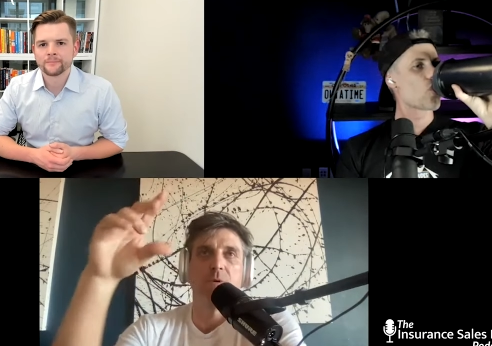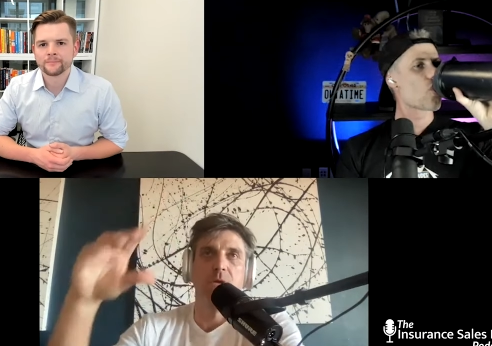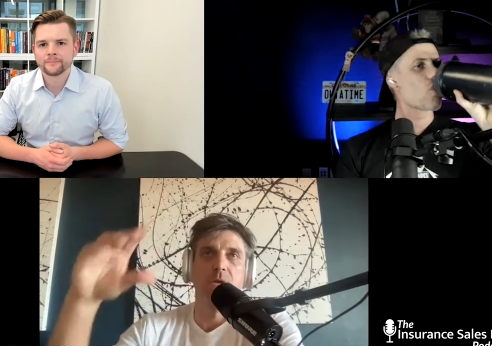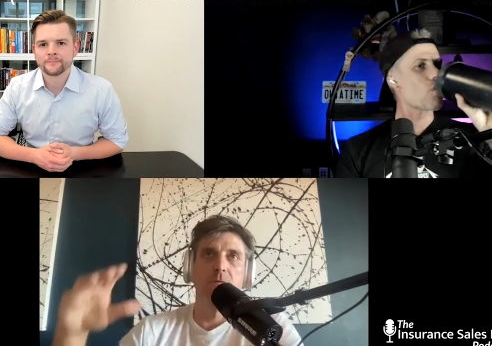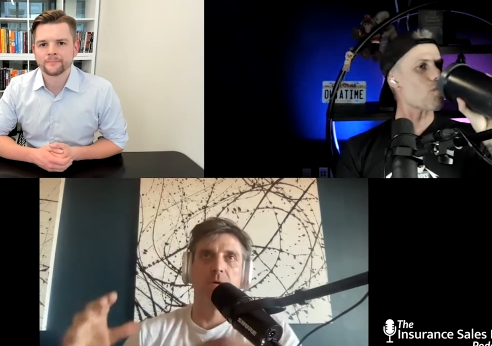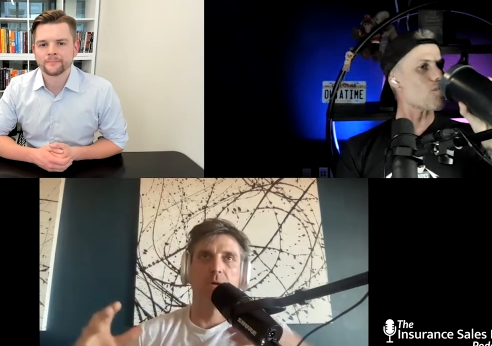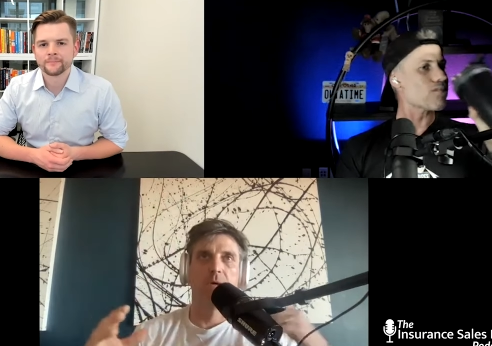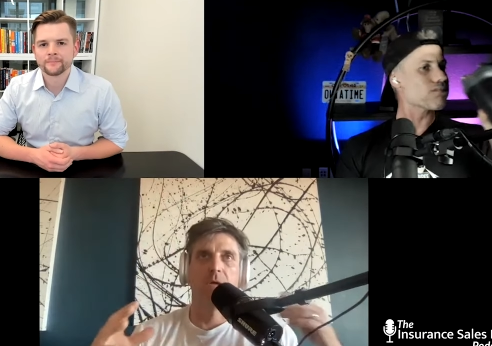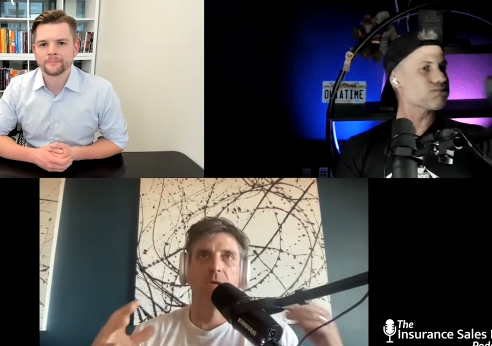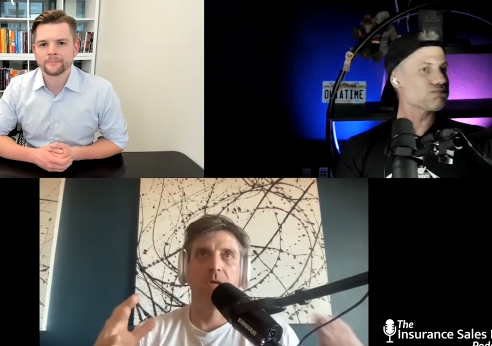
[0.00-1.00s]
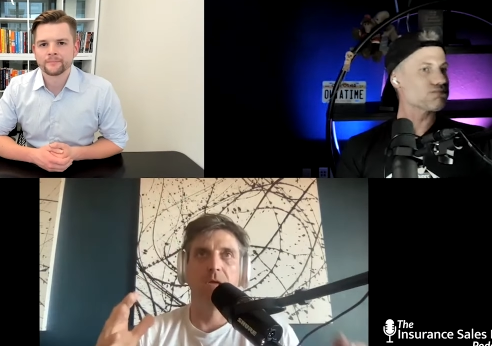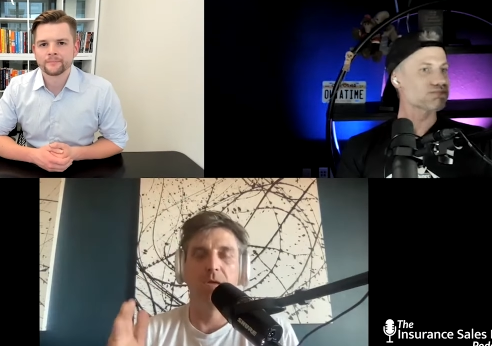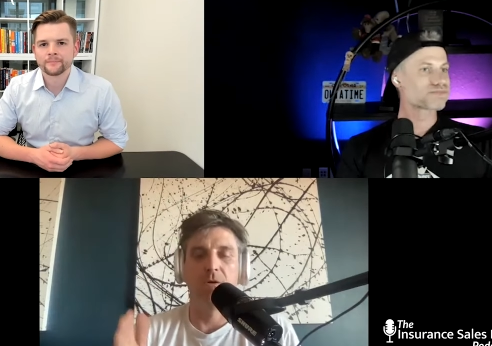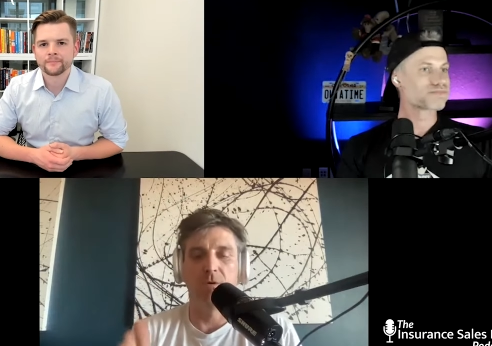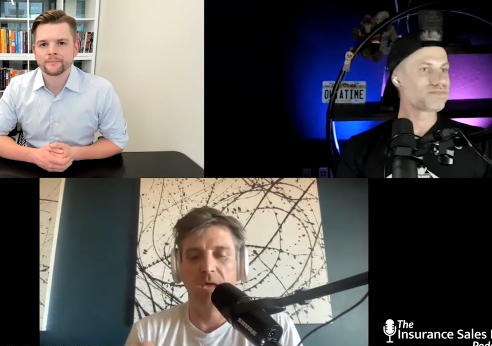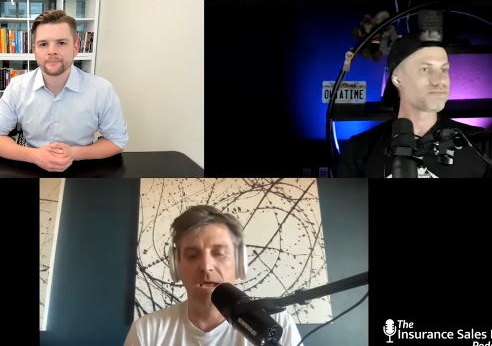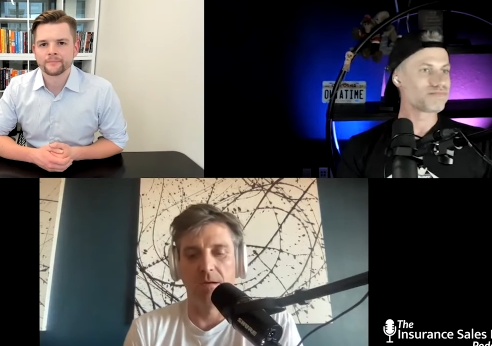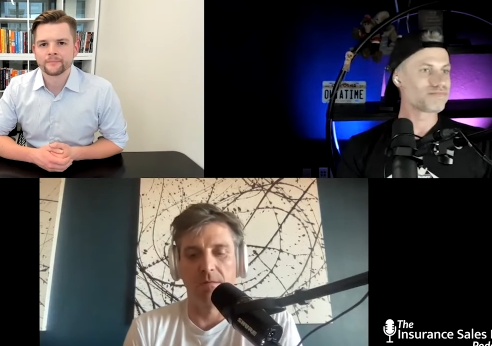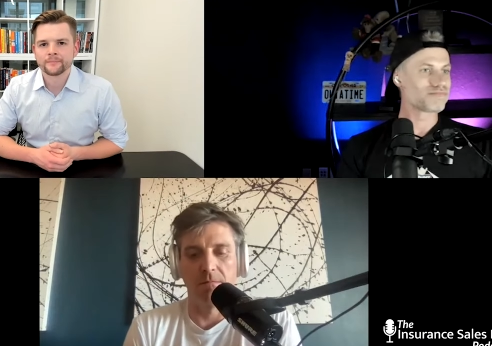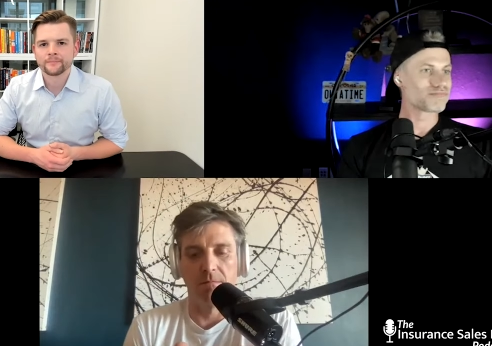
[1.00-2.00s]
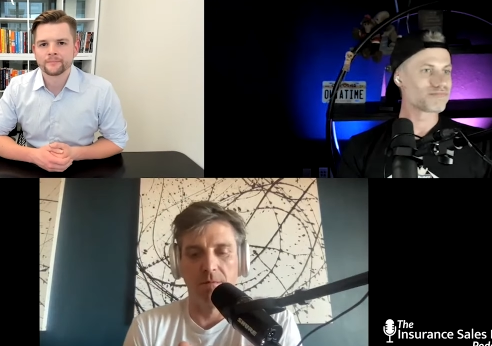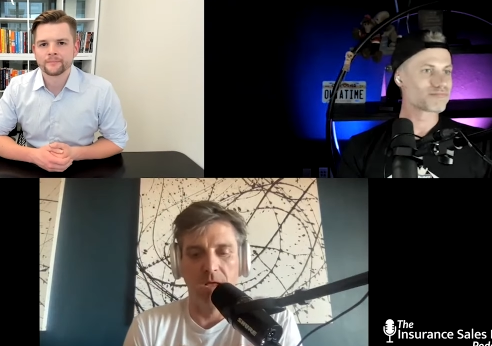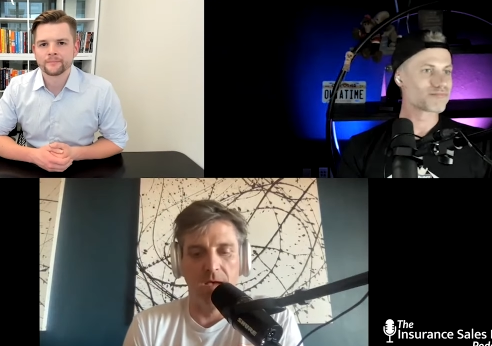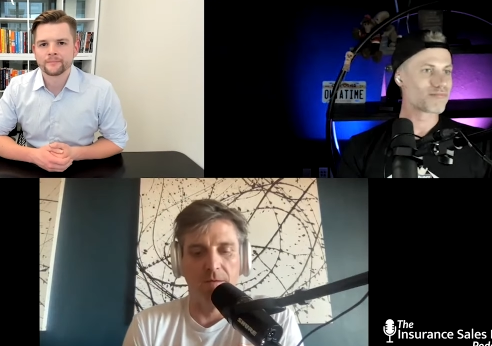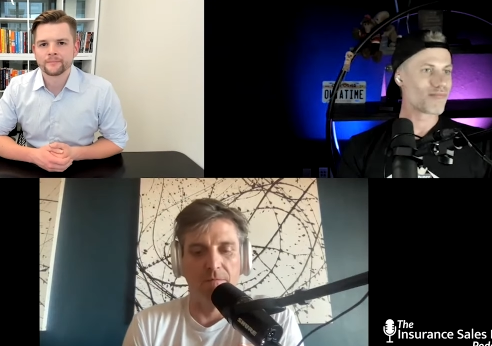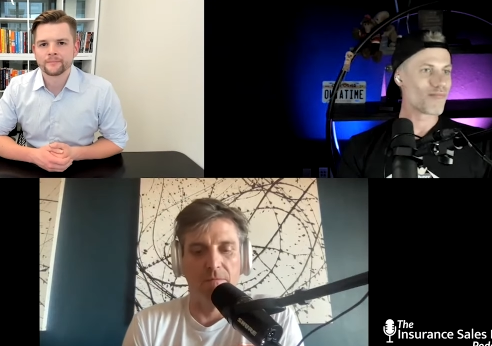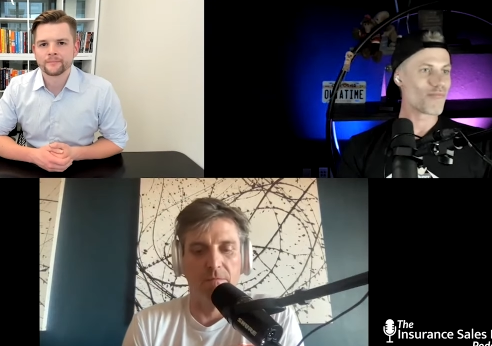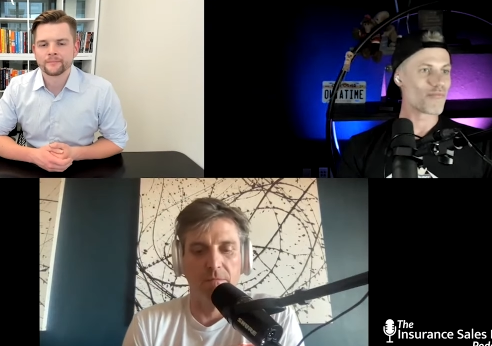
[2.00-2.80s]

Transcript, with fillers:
Speaker 1: You, you can't have,